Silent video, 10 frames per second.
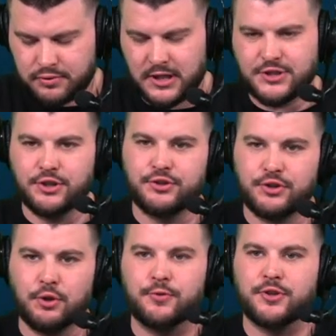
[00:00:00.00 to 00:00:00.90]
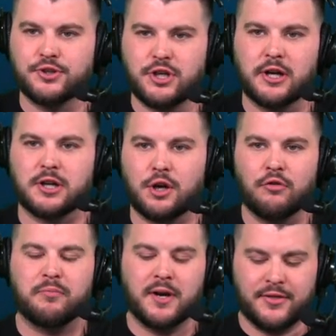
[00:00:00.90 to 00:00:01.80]
Precious, Deuce, and Jericho
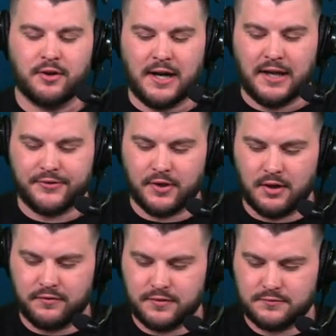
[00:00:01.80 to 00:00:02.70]
have played their ass off.